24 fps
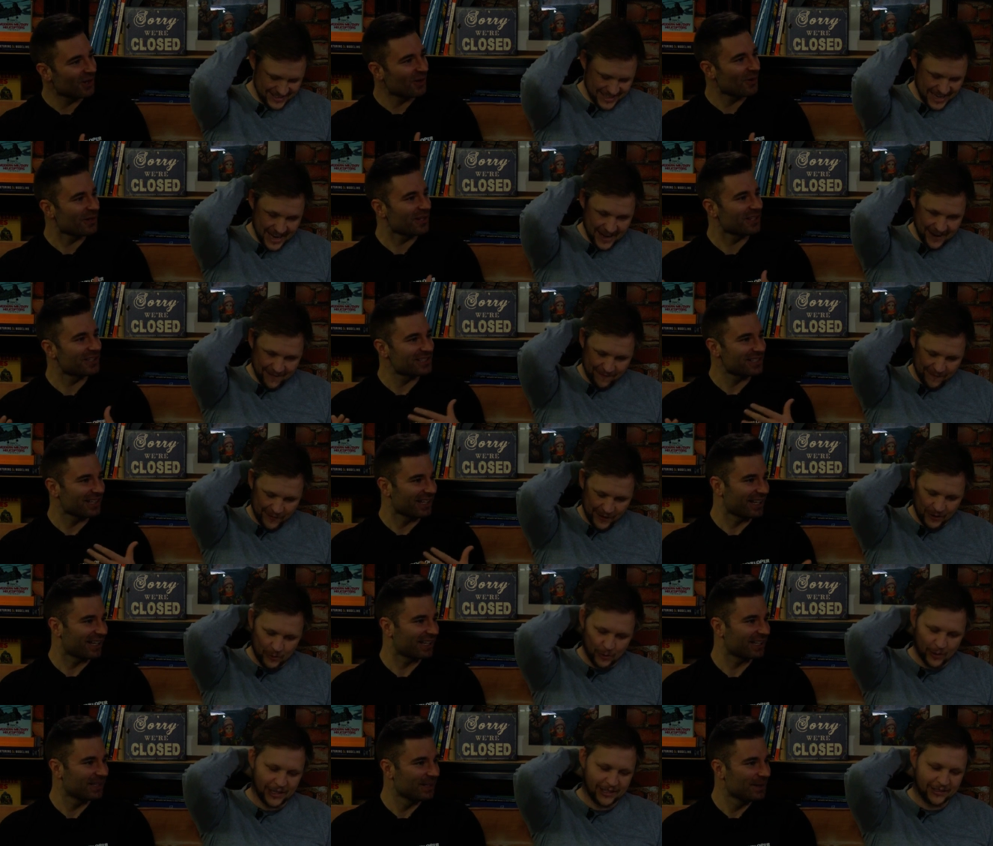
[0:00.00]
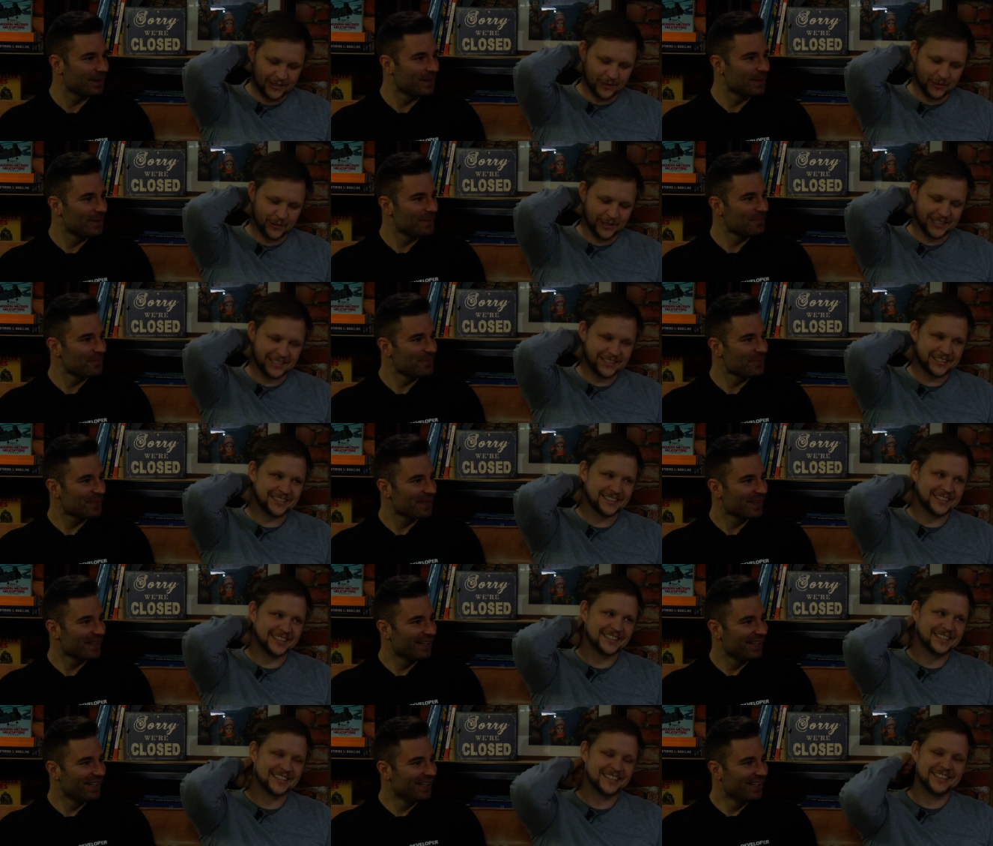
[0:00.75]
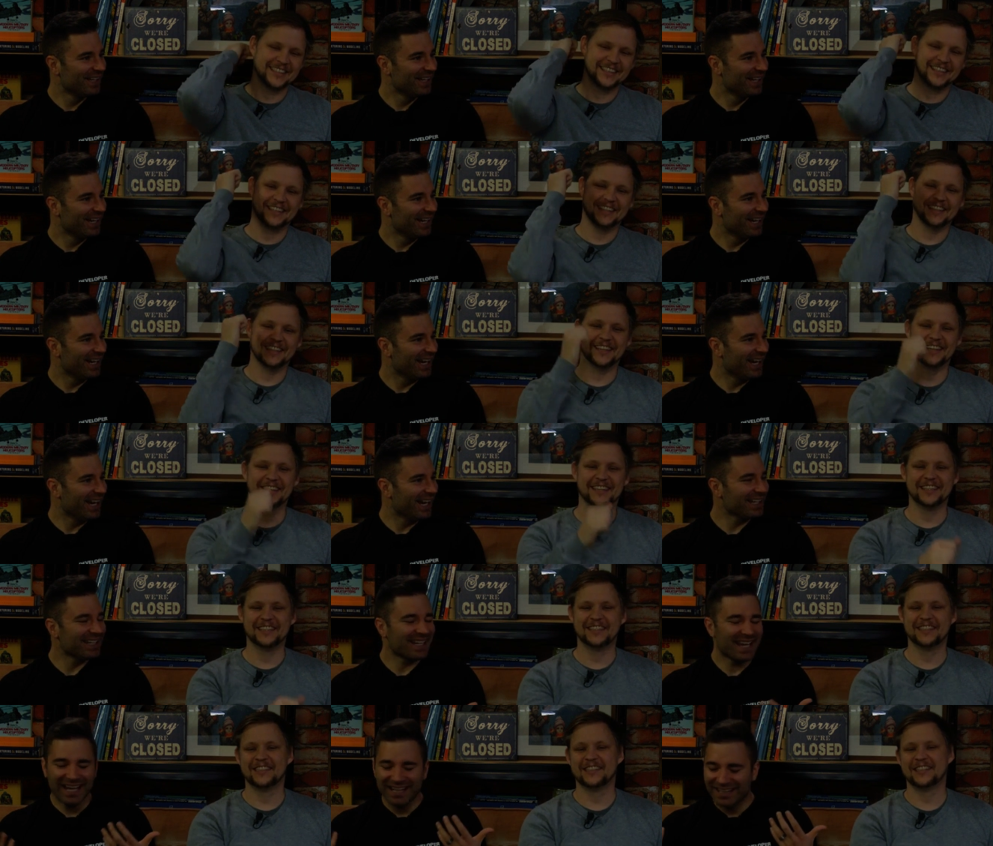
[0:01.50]
Speaker 1: Saying farewell I know he's was playing it. it. last night too.
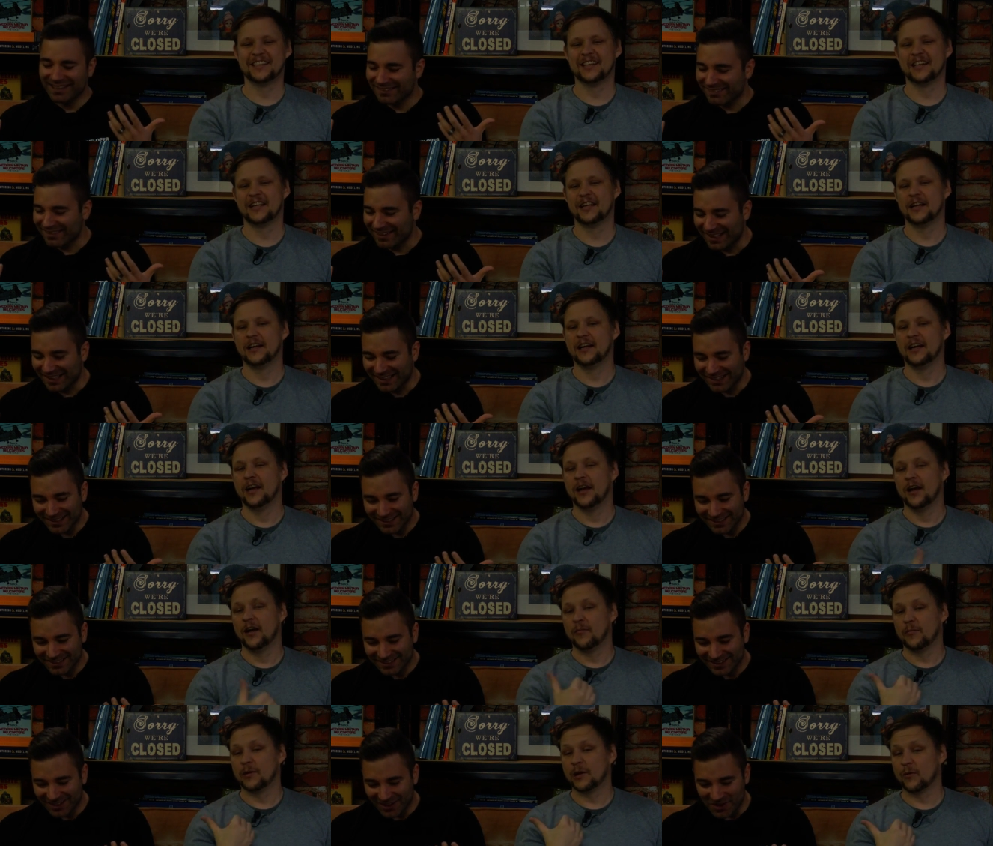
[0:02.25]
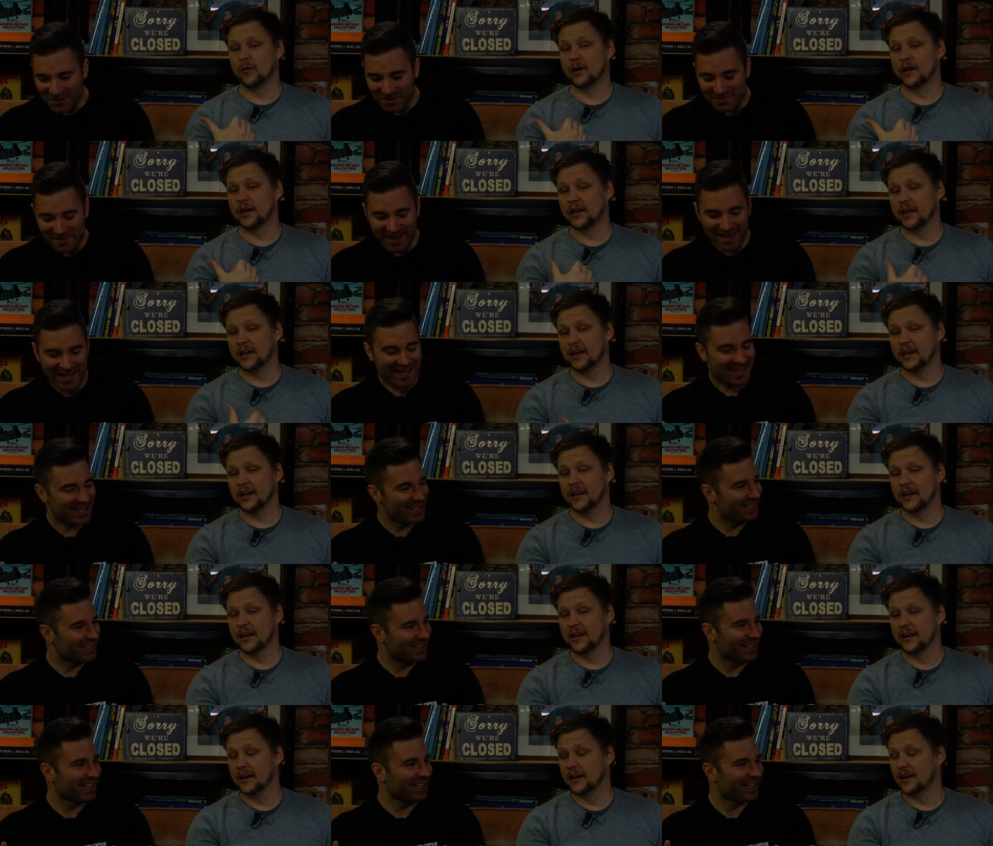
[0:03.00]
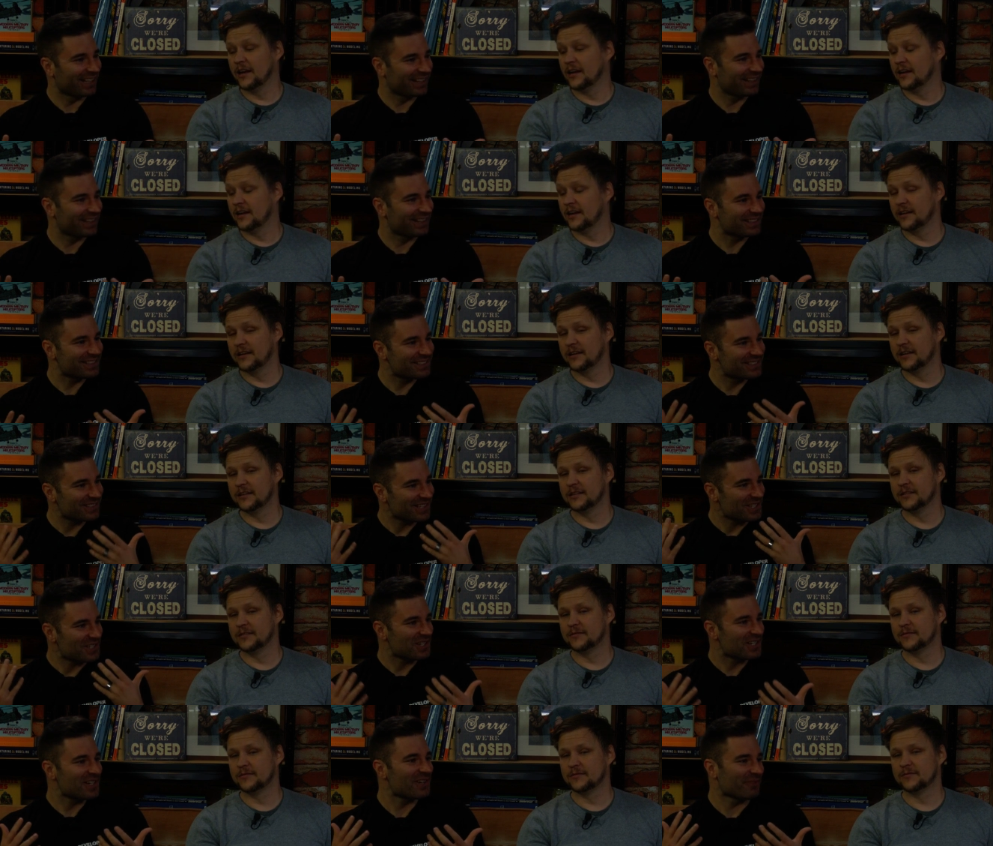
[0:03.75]
Yeah, yeah, and it's like, but oh wanna... man, like
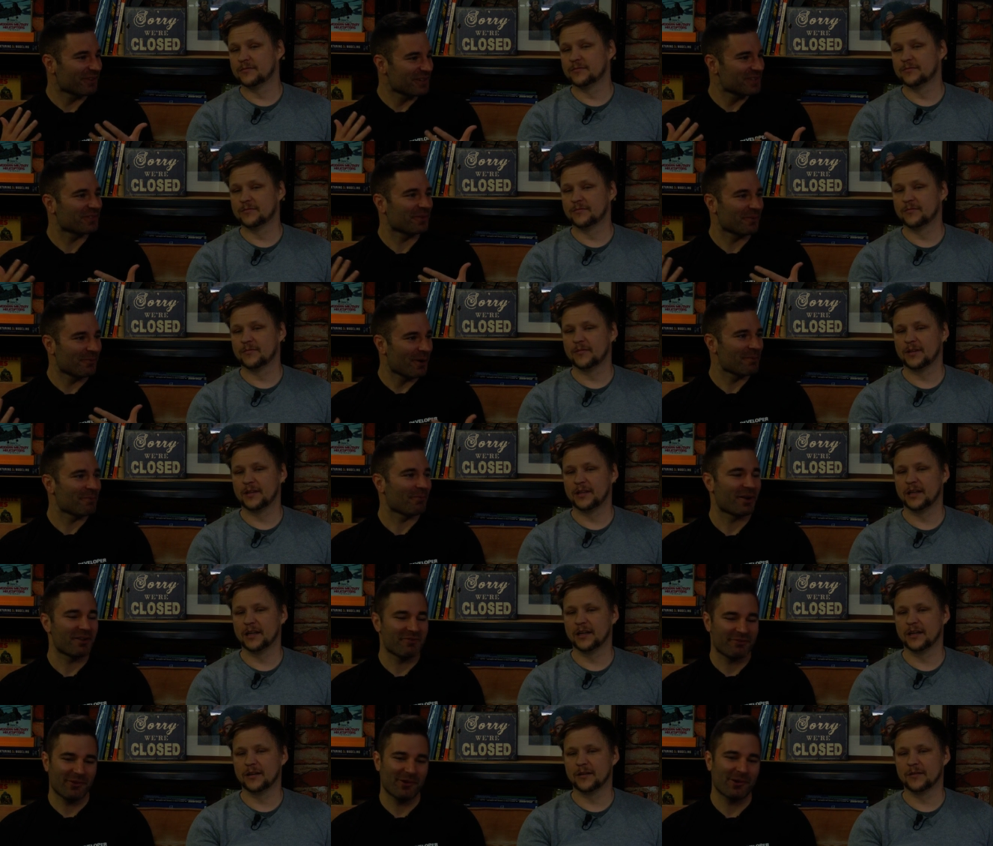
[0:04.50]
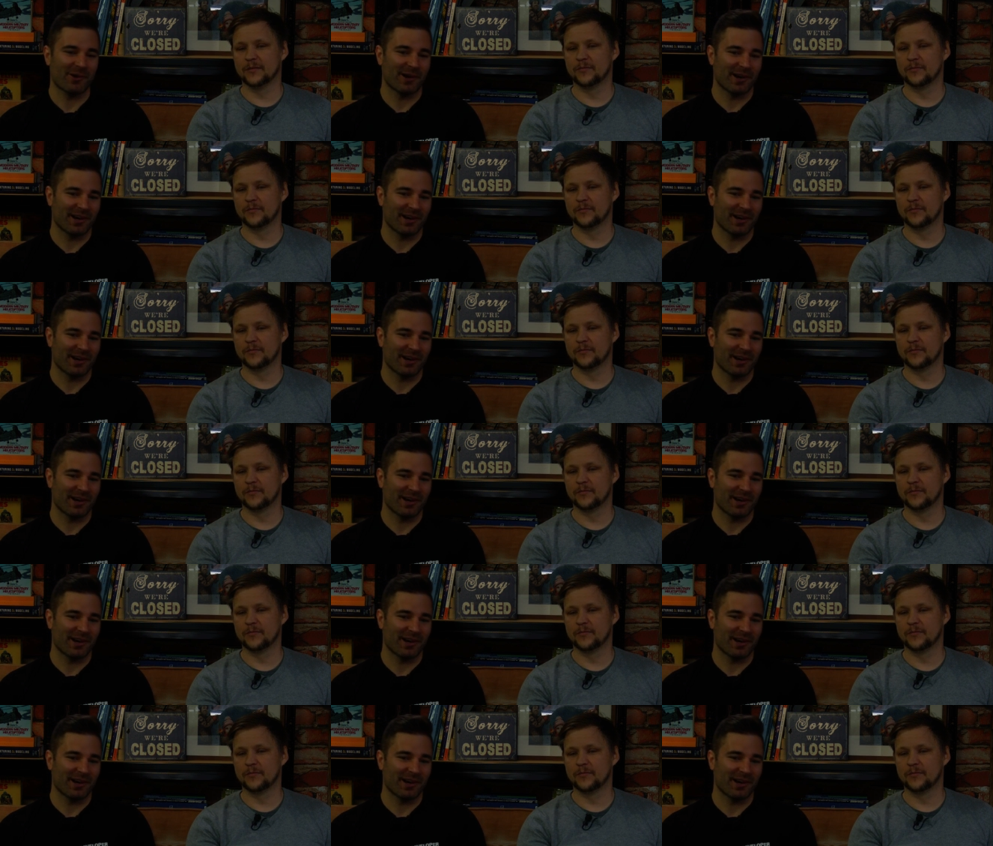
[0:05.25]
such a difference from 1.4.